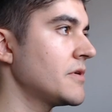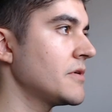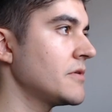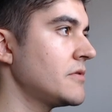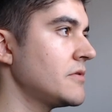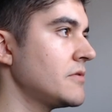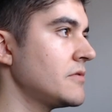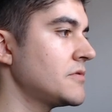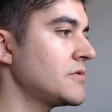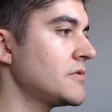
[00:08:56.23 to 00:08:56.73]
to
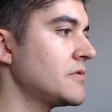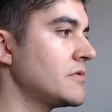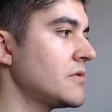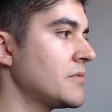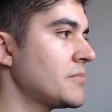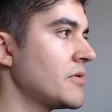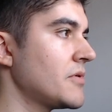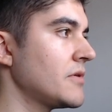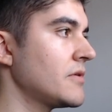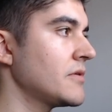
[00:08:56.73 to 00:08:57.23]
go to the
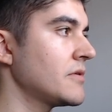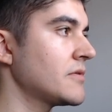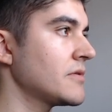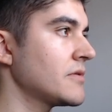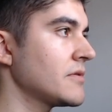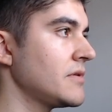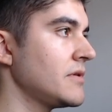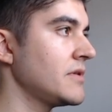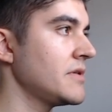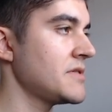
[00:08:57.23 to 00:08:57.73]
product
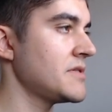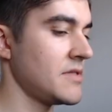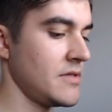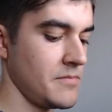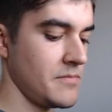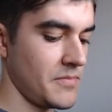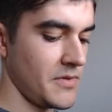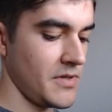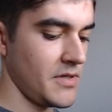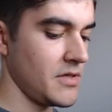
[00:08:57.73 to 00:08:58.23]

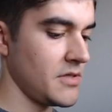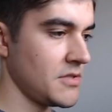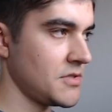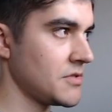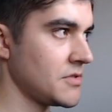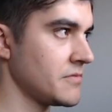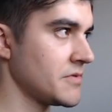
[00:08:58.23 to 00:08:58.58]
listing page,